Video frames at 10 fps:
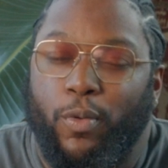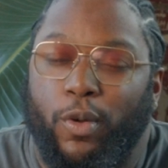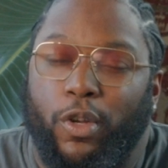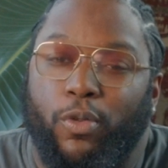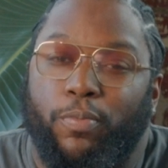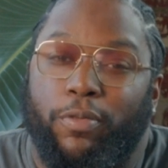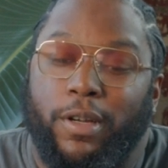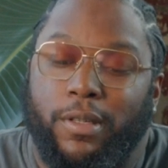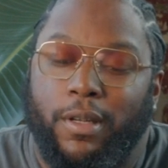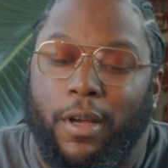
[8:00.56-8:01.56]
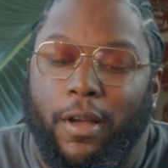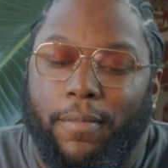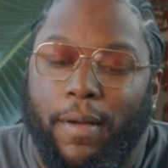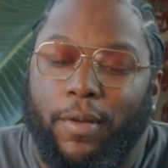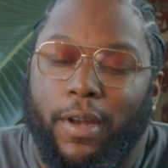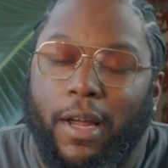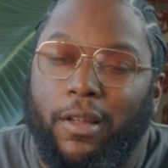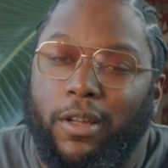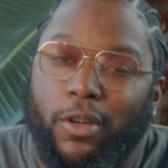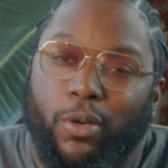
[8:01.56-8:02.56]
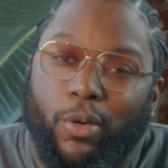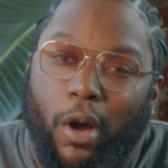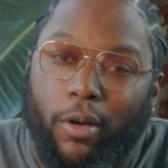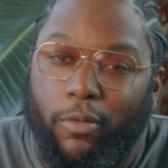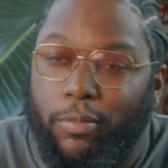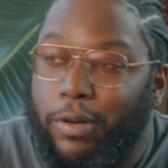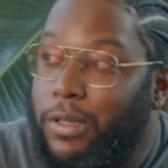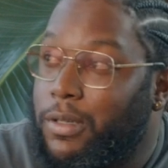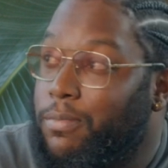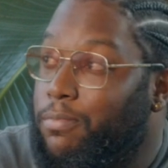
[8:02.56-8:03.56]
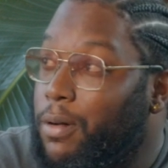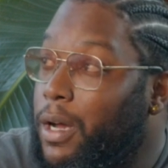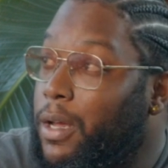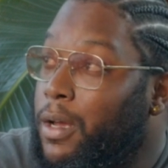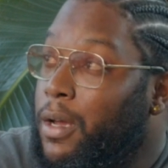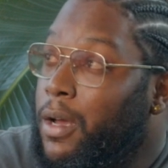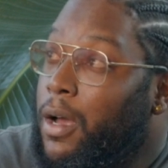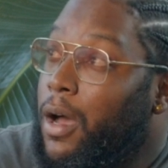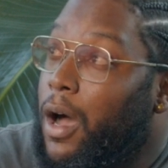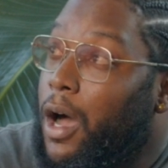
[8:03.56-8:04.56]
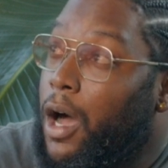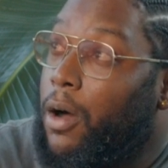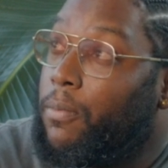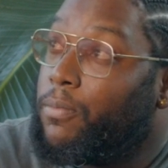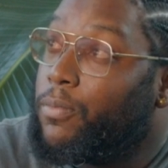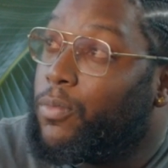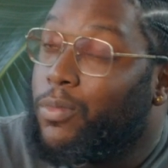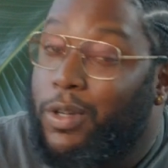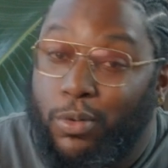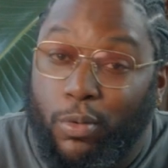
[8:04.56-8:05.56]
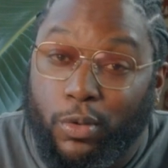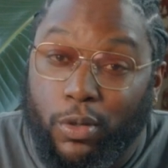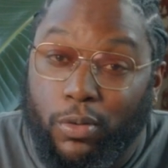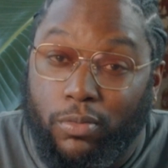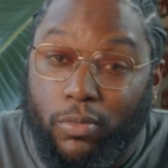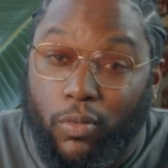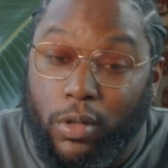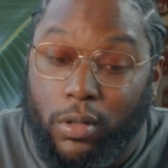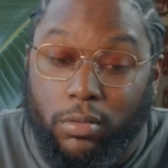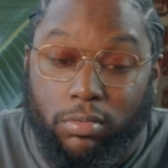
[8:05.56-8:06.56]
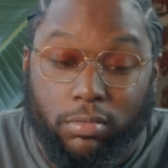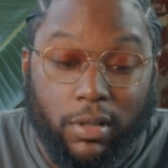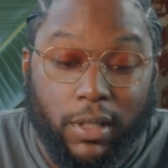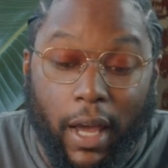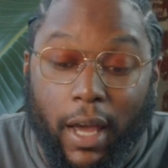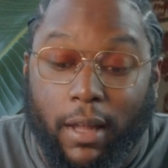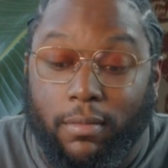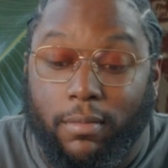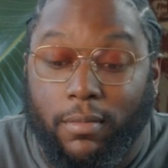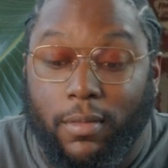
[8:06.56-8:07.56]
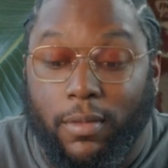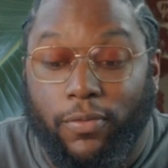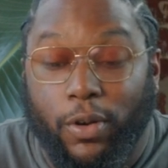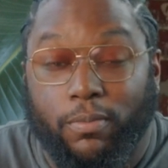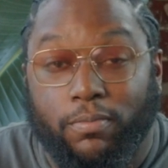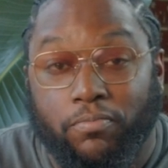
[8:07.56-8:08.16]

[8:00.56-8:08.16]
you want to do prints. Maybe you're not looking to do darkroom prints. But here's what we'll do. We'll scan film.